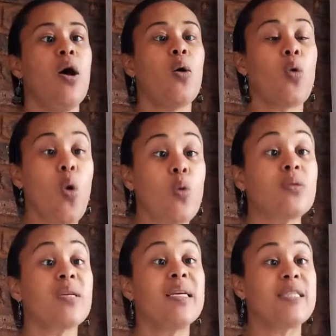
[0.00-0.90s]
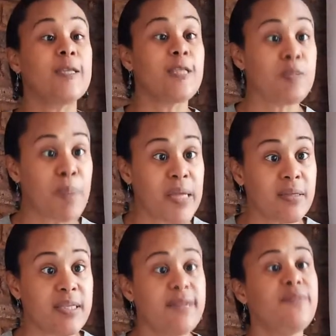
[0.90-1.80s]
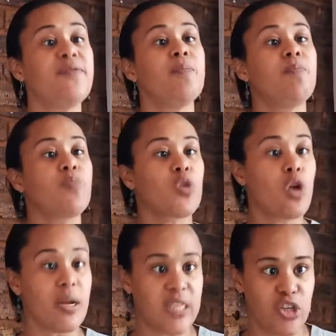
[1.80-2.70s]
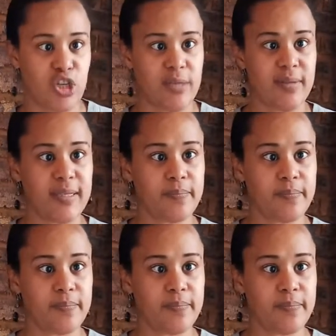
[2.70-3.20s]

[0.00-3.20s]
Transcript: called suspensive conditions.